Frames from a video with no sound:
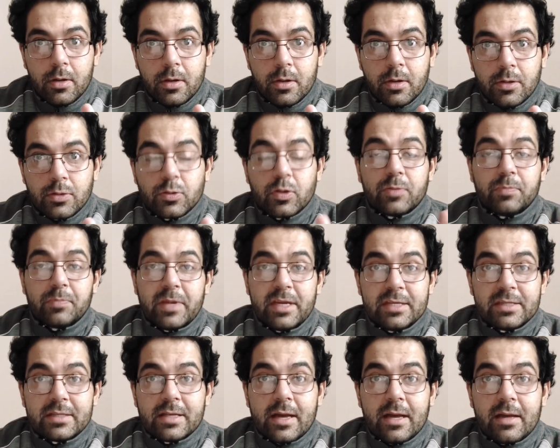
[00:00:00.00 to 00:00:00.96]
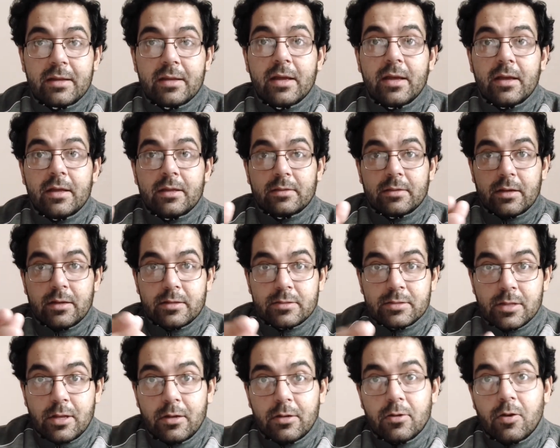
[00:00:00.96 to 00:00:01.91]
So it means that the
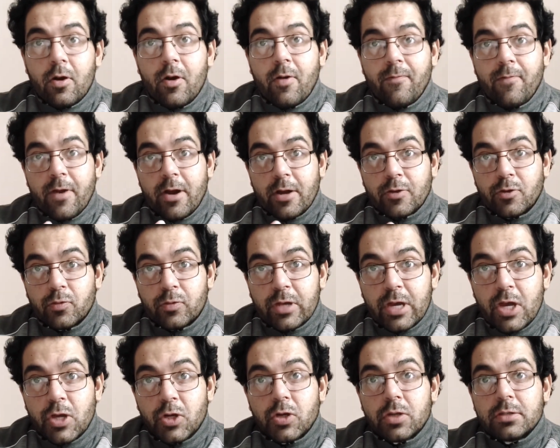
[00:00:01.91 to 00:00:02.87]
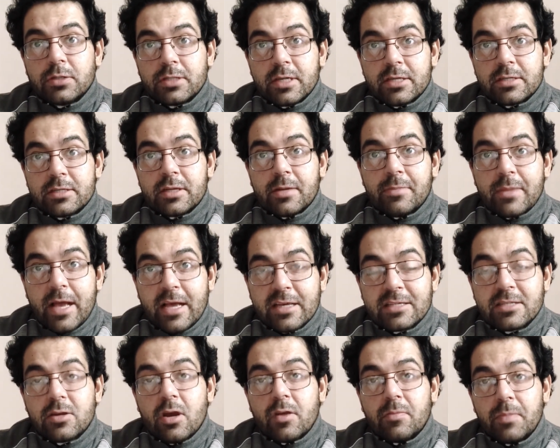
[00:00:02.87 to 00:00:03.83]
result of our education system has
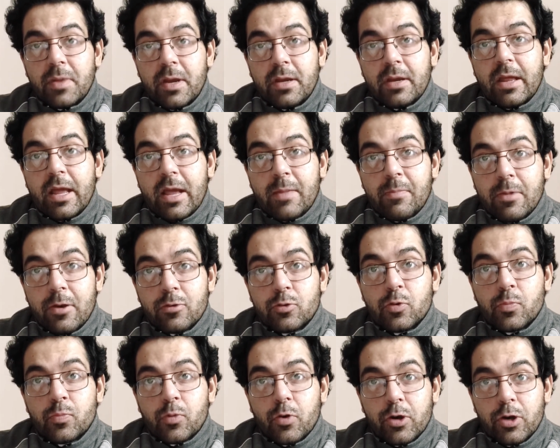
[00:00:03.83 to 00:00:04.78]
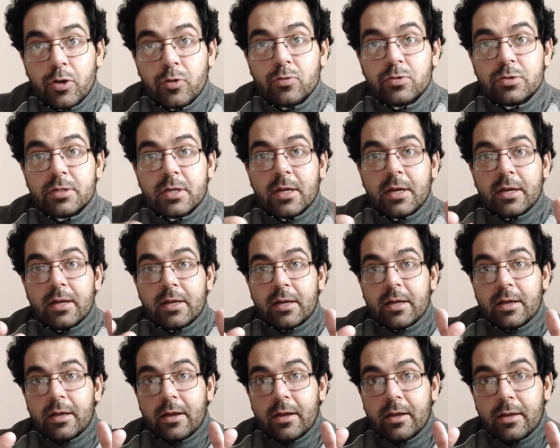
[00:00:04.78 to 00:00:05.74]
not been able to produce
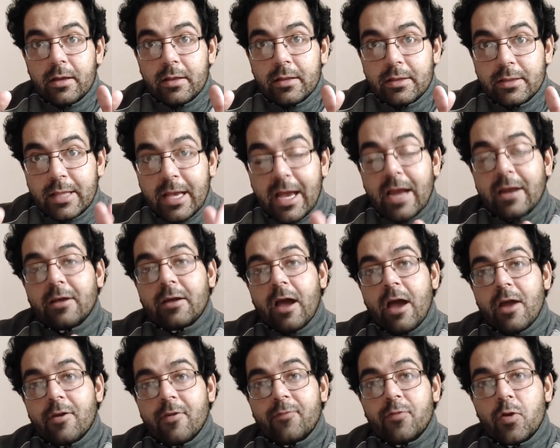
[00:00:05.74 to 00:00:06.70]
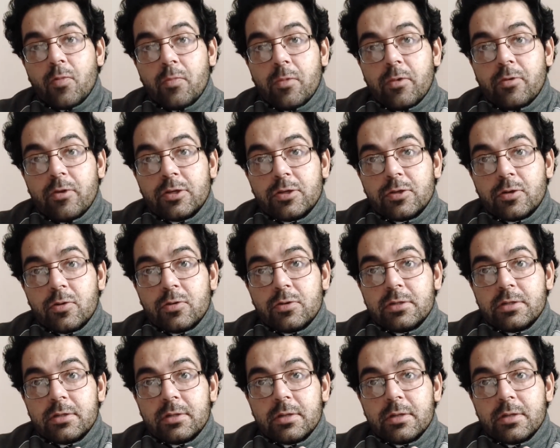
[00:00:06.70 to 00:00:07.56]
that kind of human resource